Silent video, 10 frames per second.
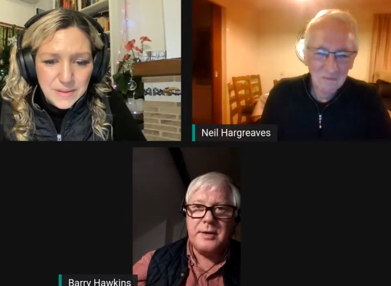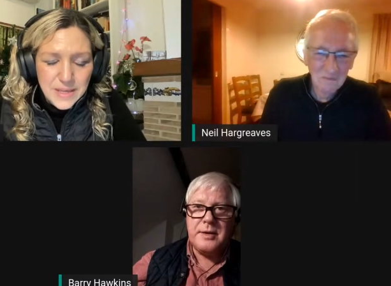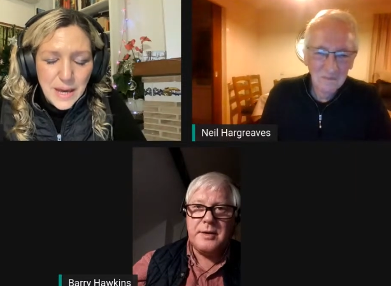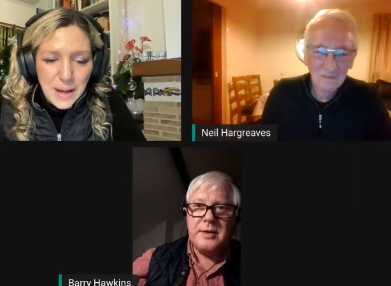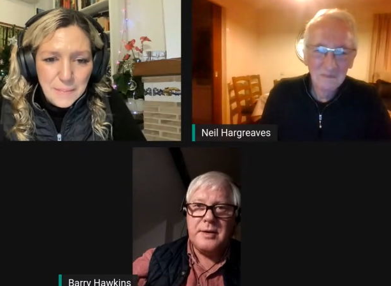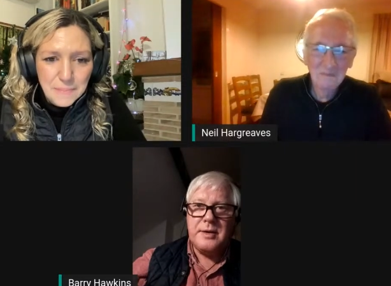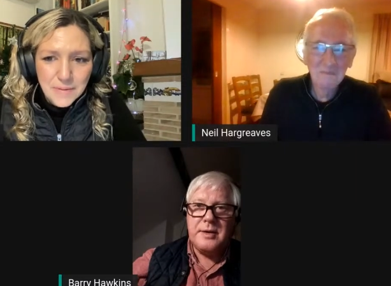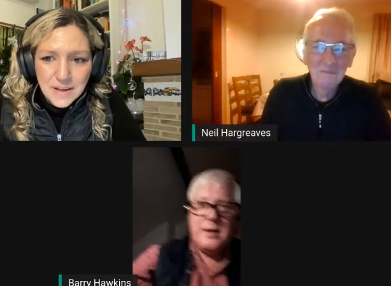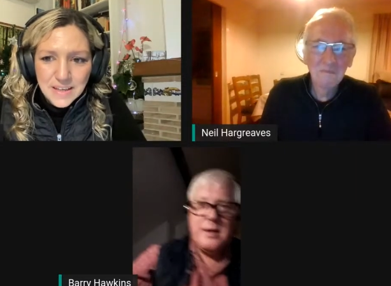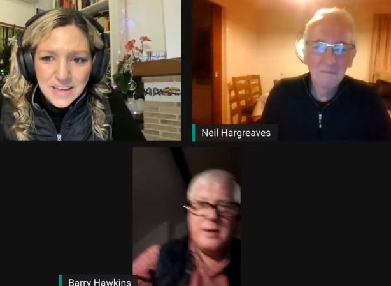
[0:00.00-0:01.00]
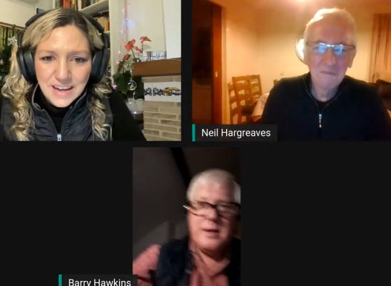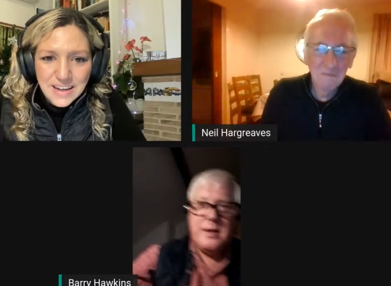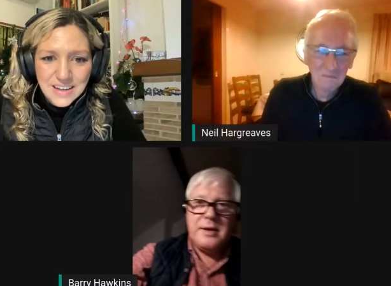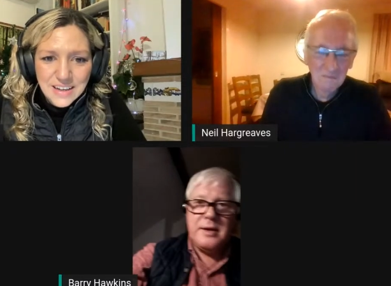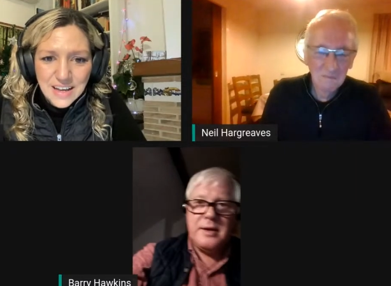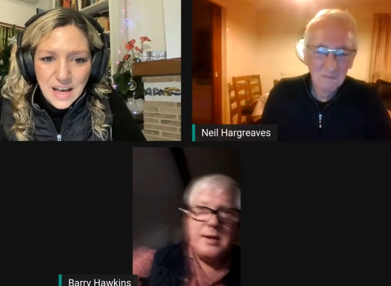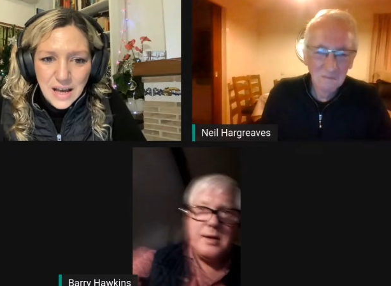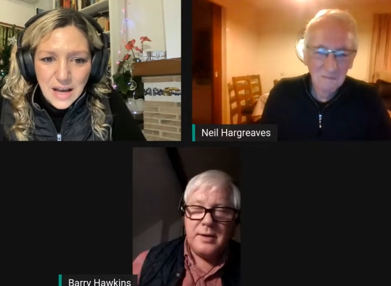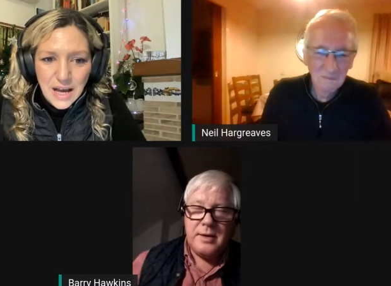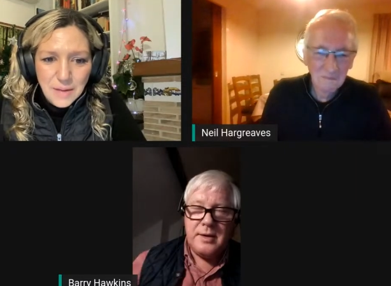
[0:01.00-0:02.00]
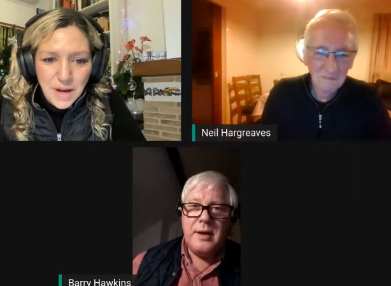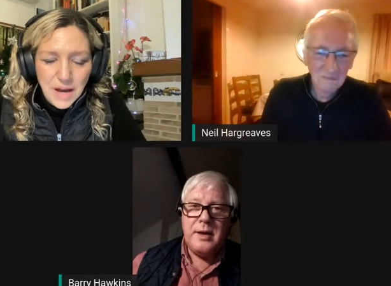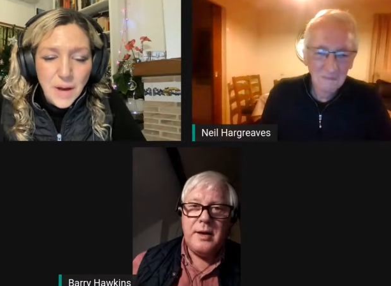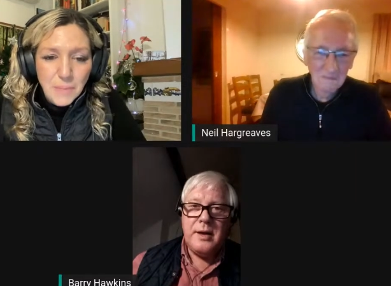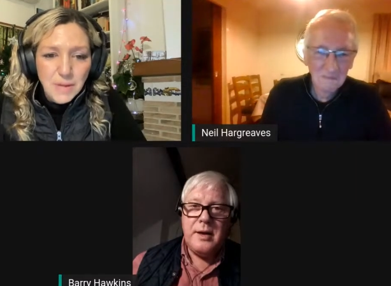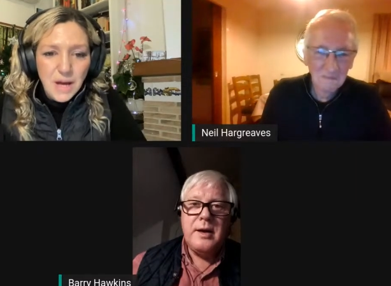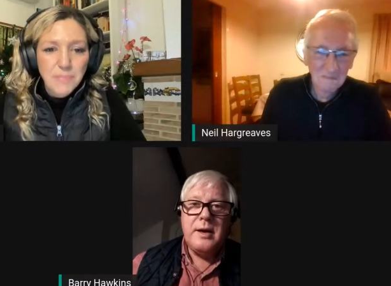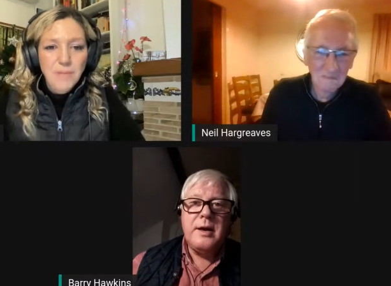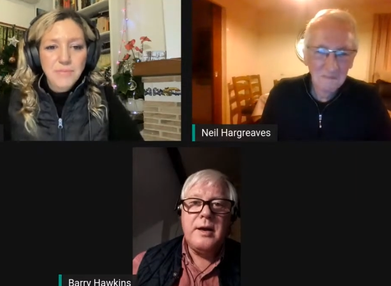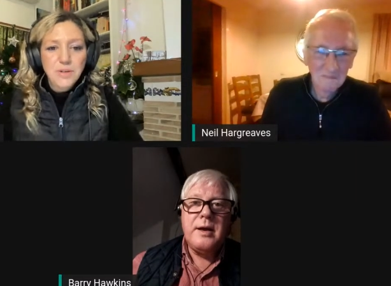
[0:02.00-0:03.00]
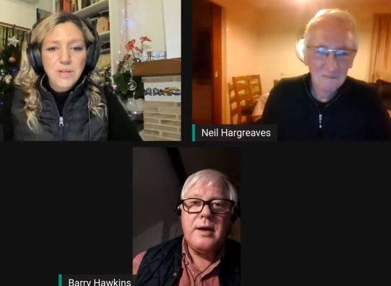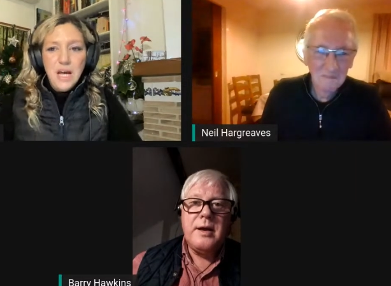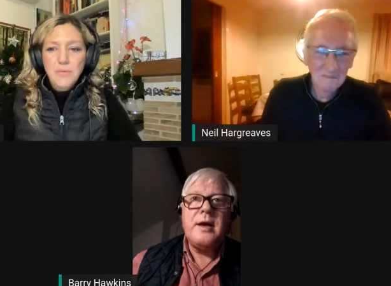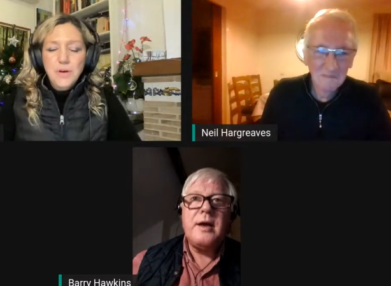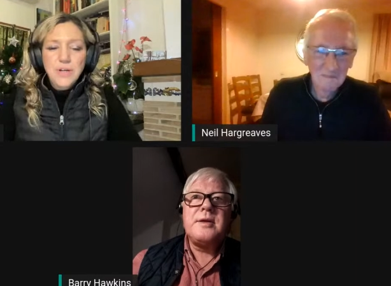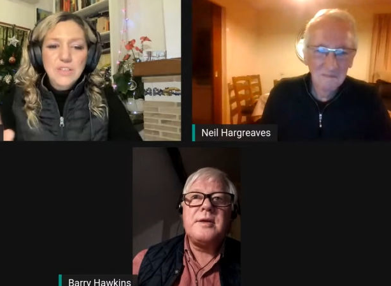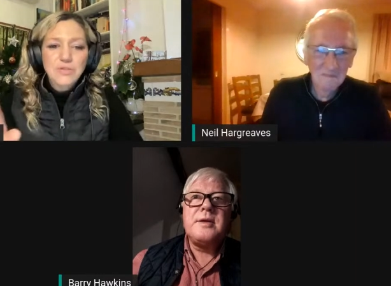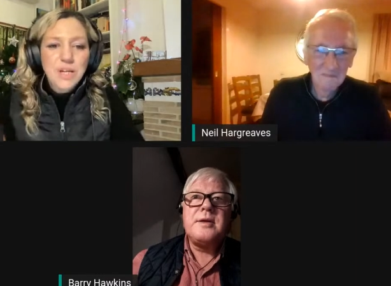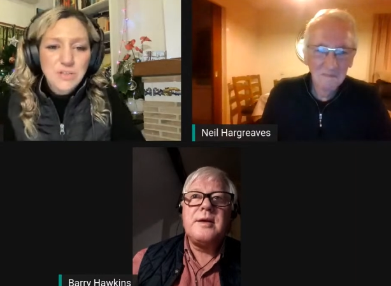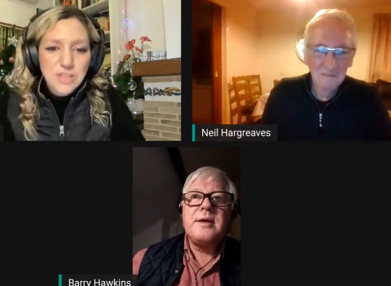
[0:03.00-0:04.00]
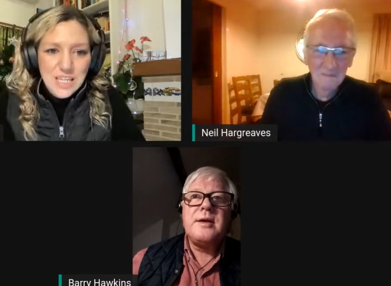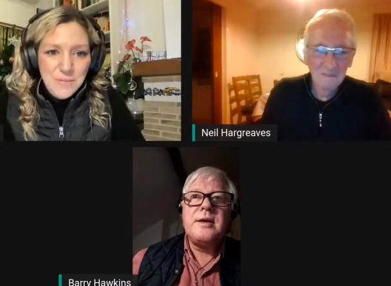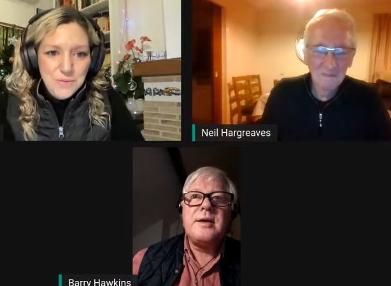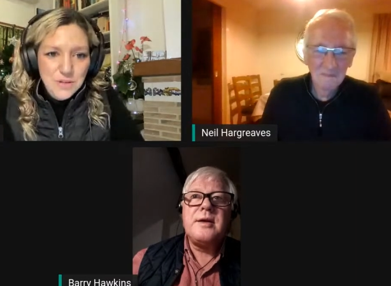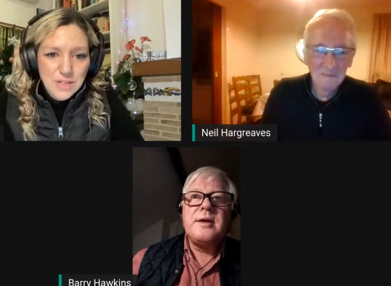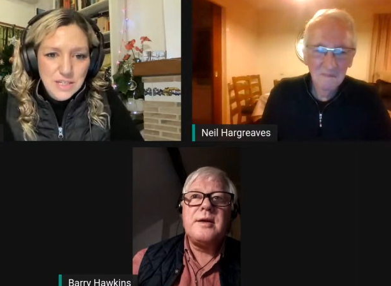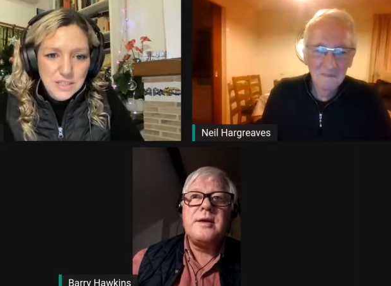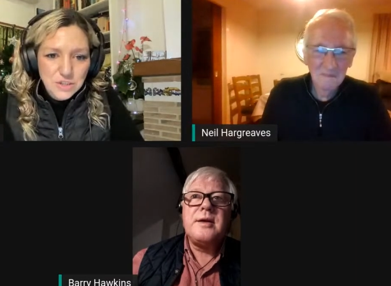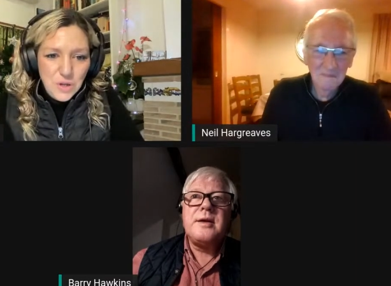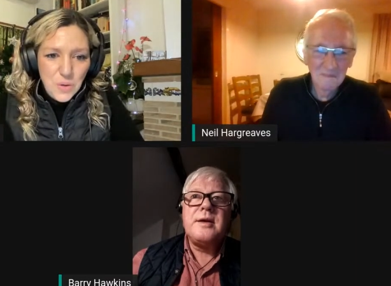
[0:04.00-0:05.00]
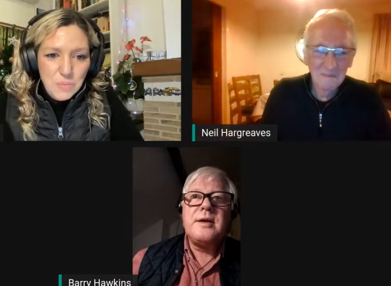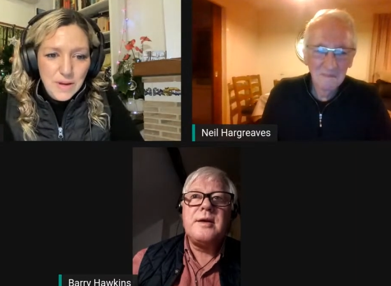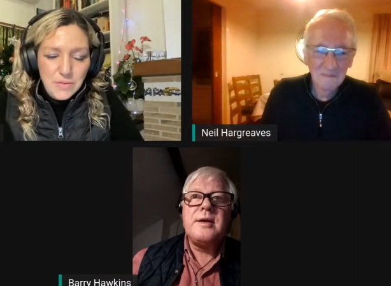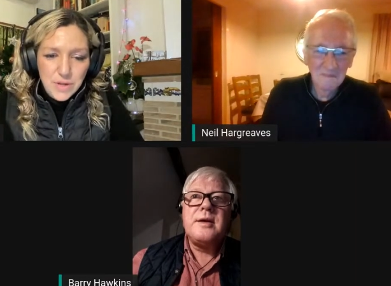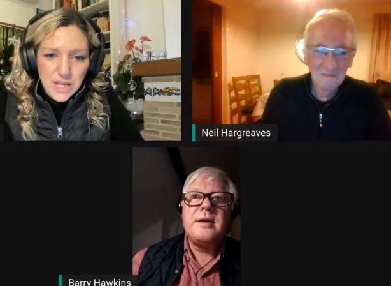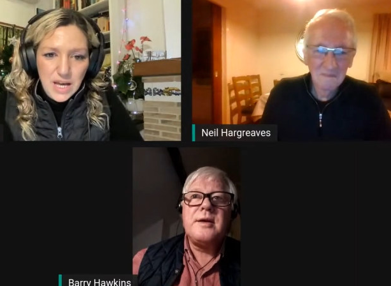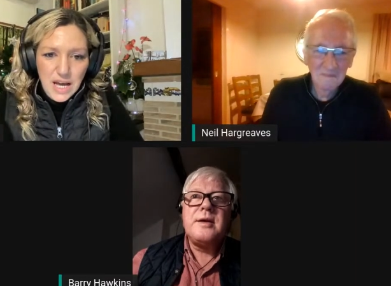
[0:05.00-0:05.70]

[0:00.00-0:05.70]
Speaker 1: Yeah, yeah. I'm, I'm, I'm, I'm, gonna, and we're going to try to keep you in the show, Barry.